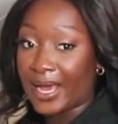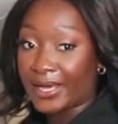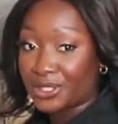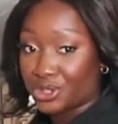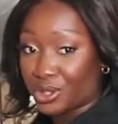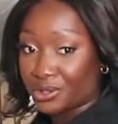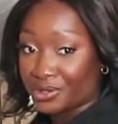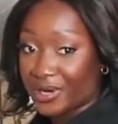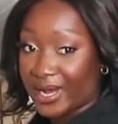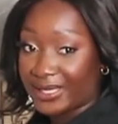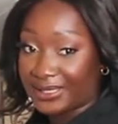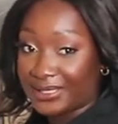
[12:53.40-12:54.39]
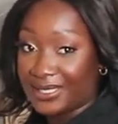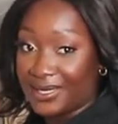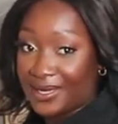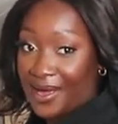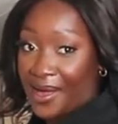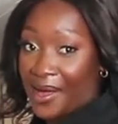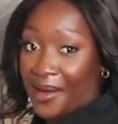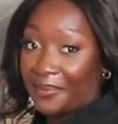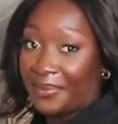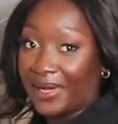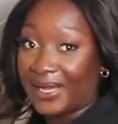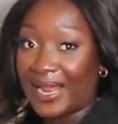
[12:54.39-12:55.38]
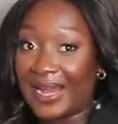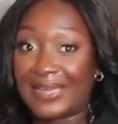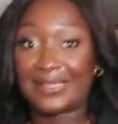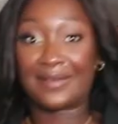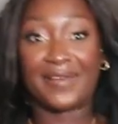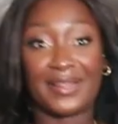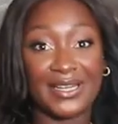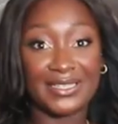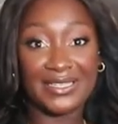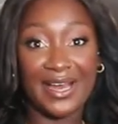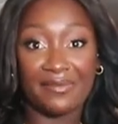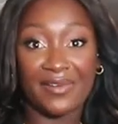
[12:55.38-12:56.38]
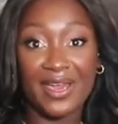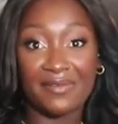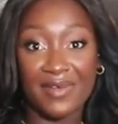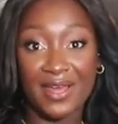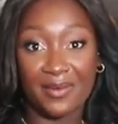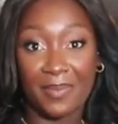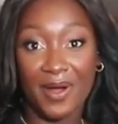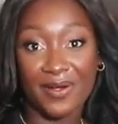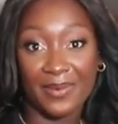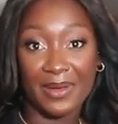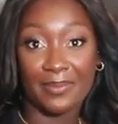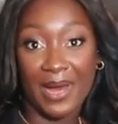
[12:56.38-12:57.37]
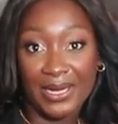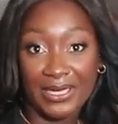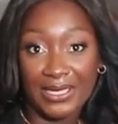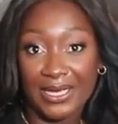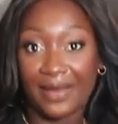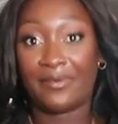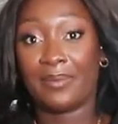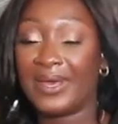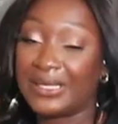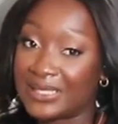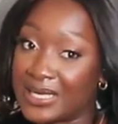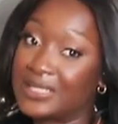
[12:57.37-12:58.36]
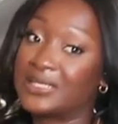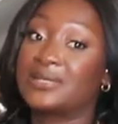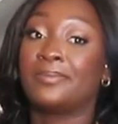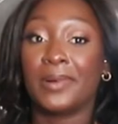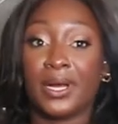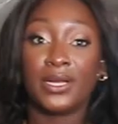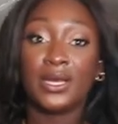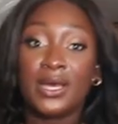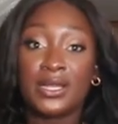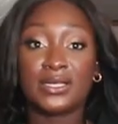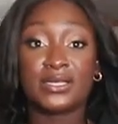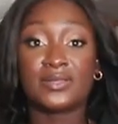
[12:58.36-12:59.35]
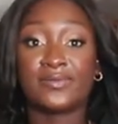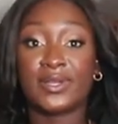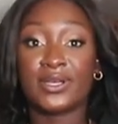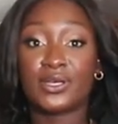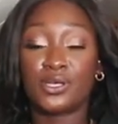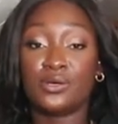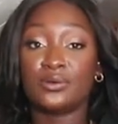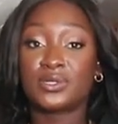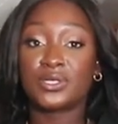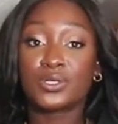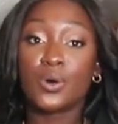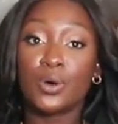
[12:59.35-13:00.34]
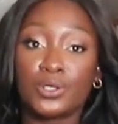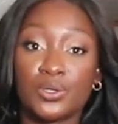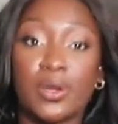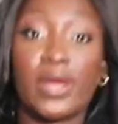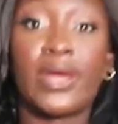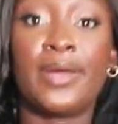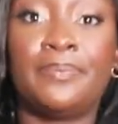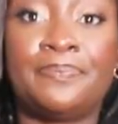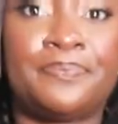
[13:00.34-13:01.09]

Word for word: like a short dress but I like the fact that it's covering every other part of my body if it makes sense but this is really cute it's corduroy